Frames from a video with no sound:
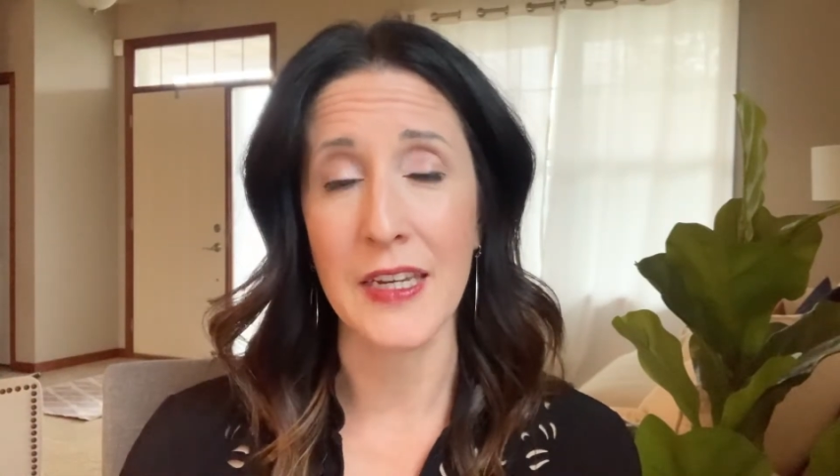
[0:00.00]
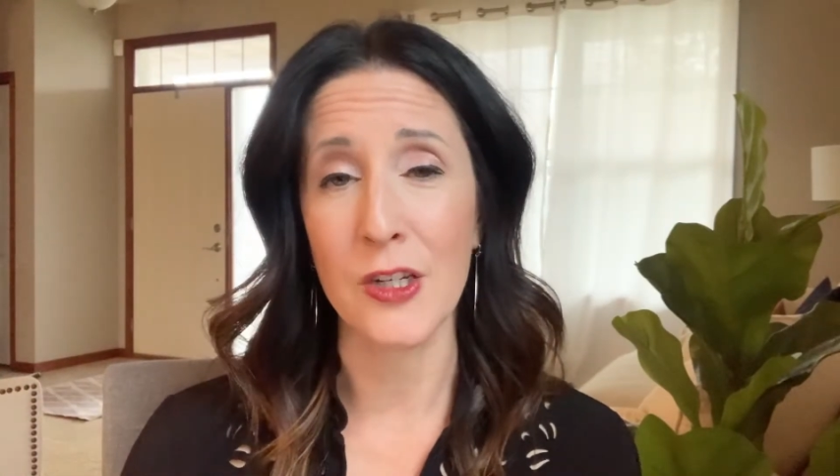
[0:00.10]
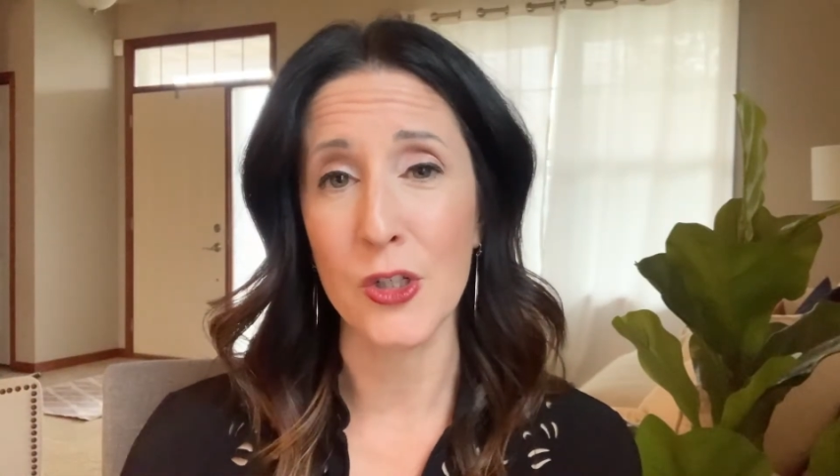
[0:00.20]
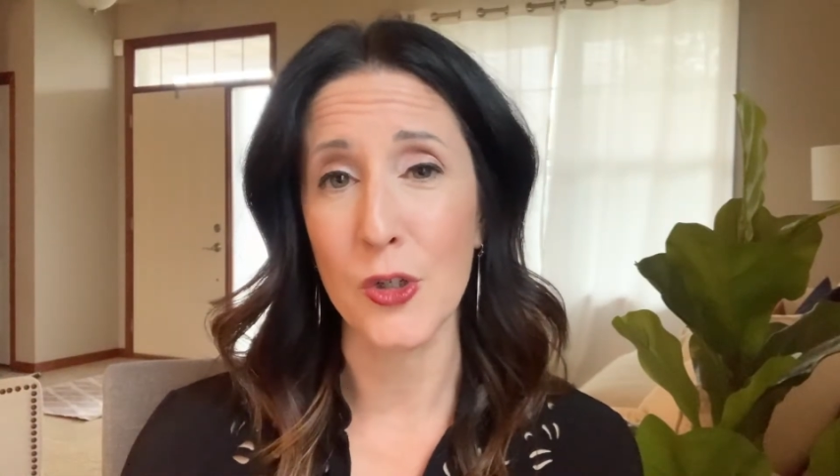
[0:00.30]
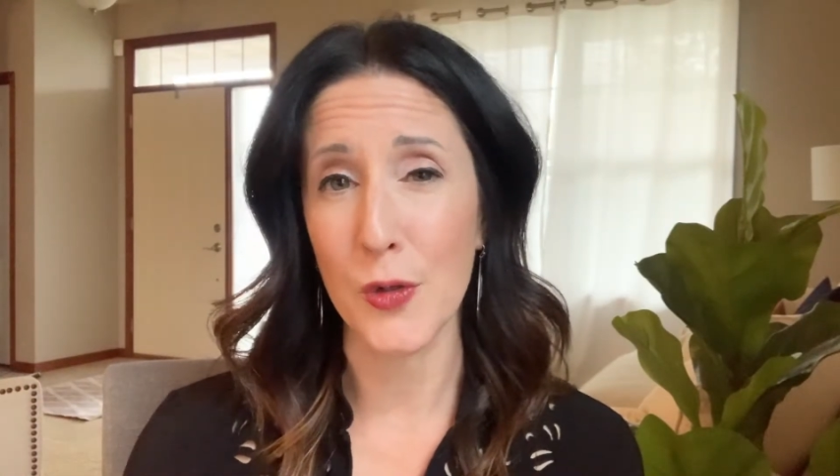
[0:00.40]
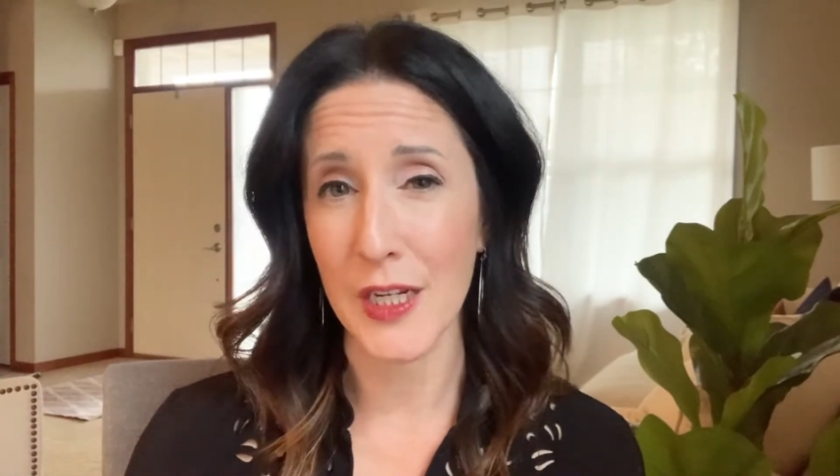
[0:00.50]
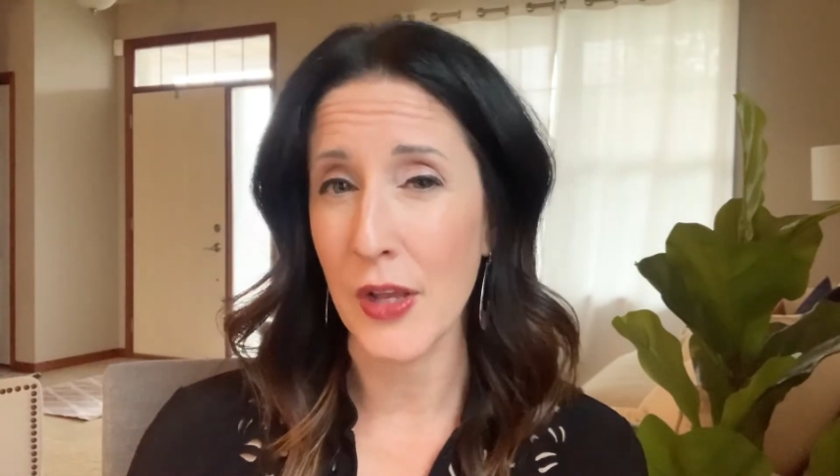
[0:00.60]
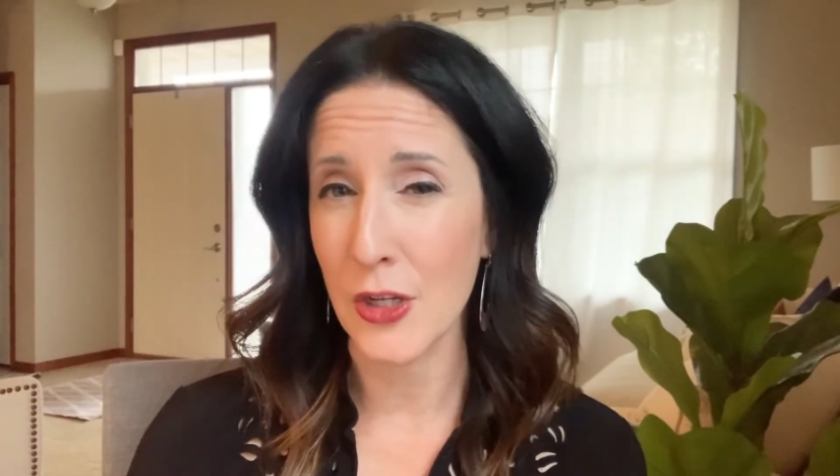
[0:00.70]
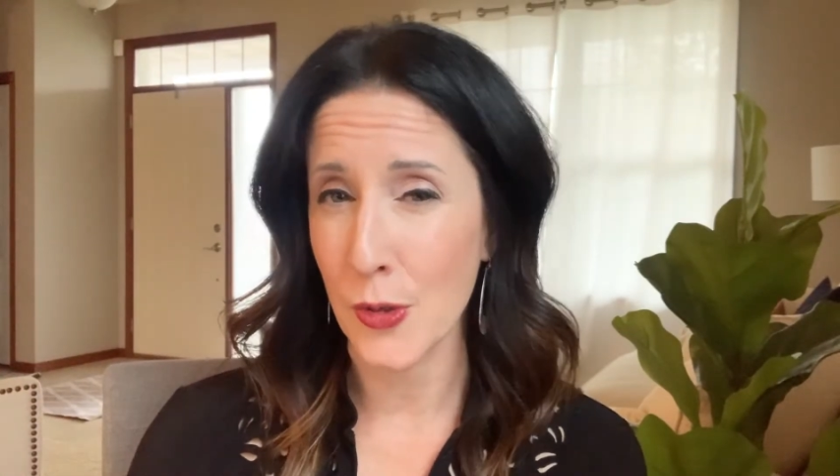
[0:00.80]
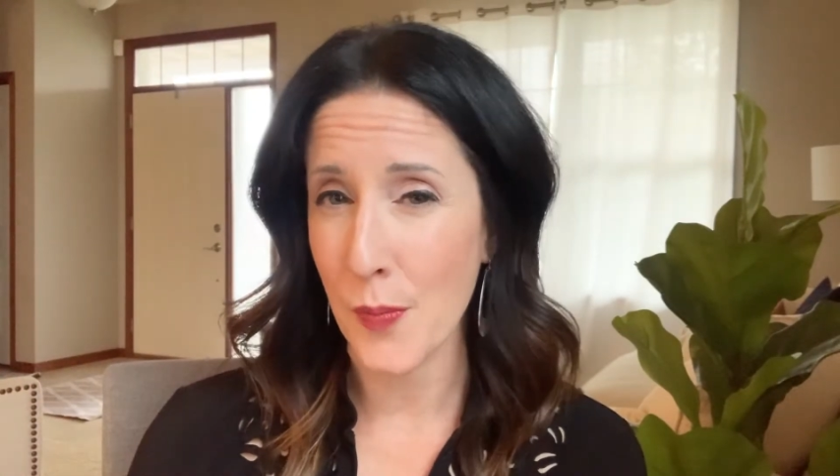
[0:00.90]
inner critic
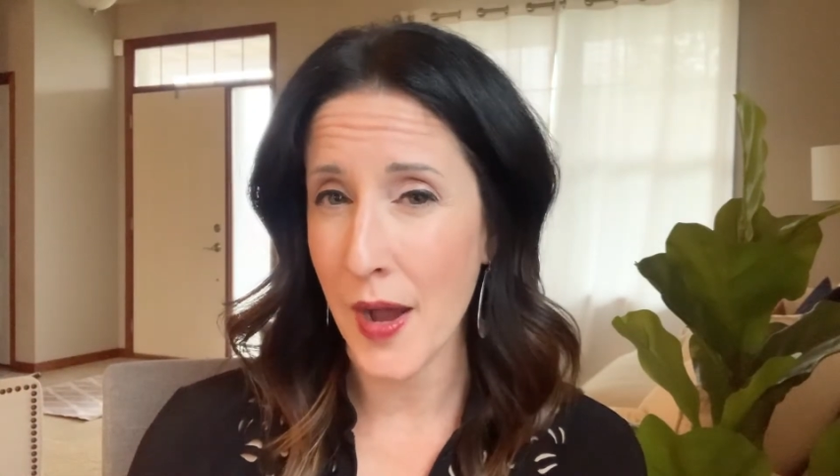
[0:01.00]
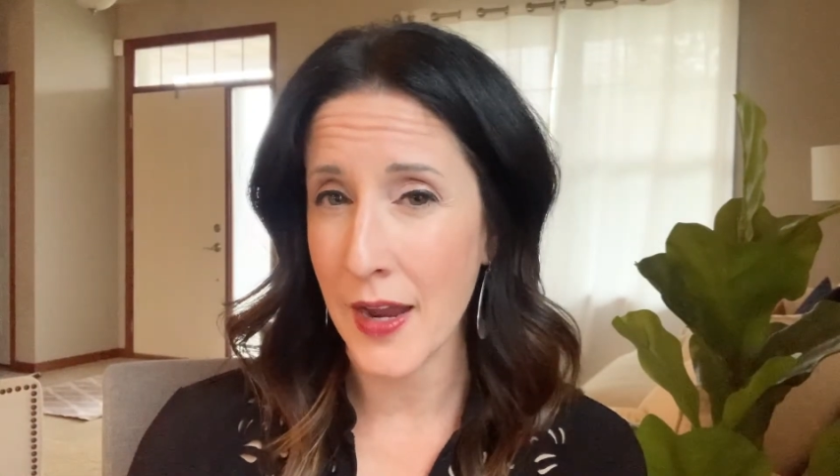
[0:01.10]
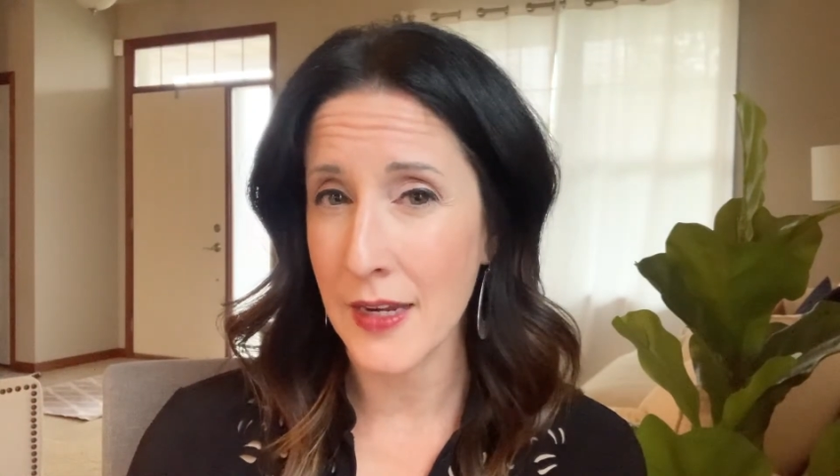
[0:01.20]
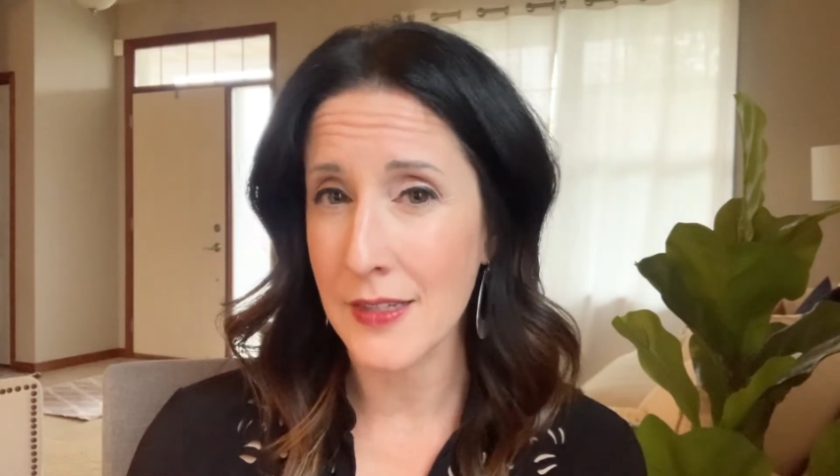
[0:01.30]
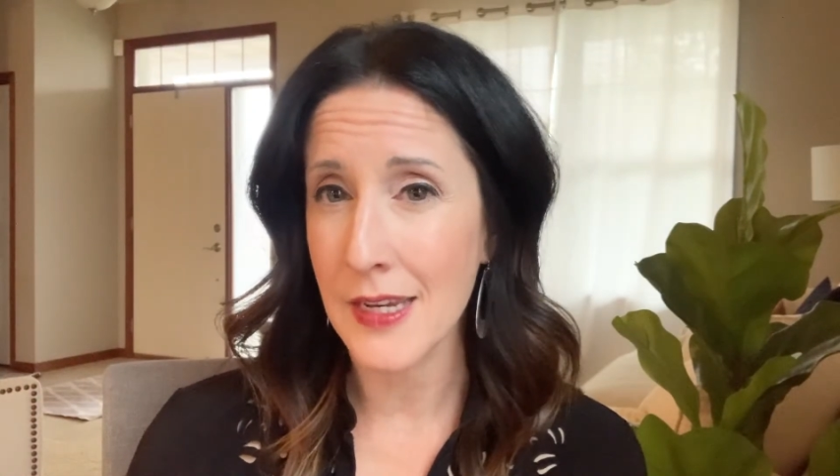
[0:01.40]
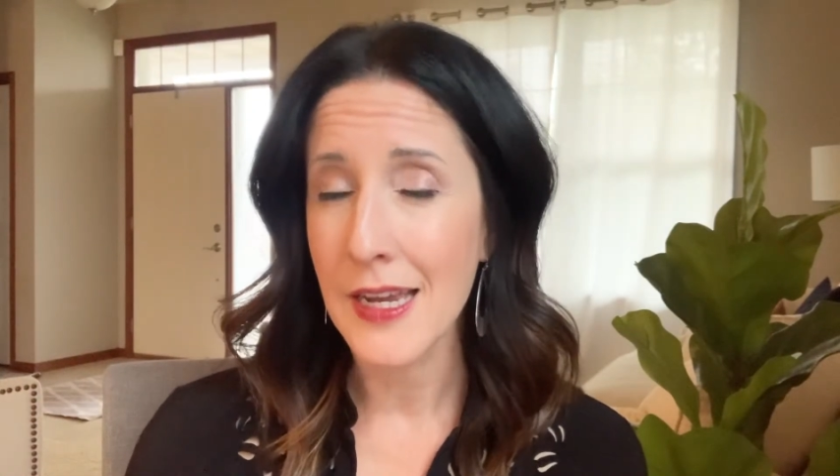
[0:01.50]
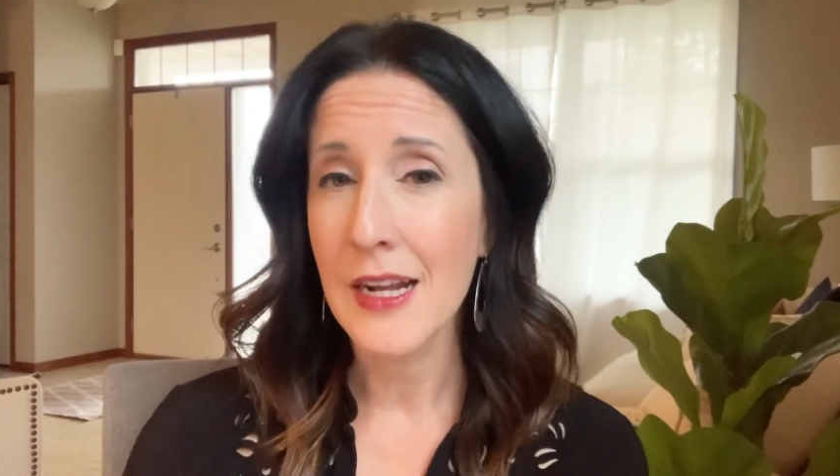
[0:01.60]
in your mind.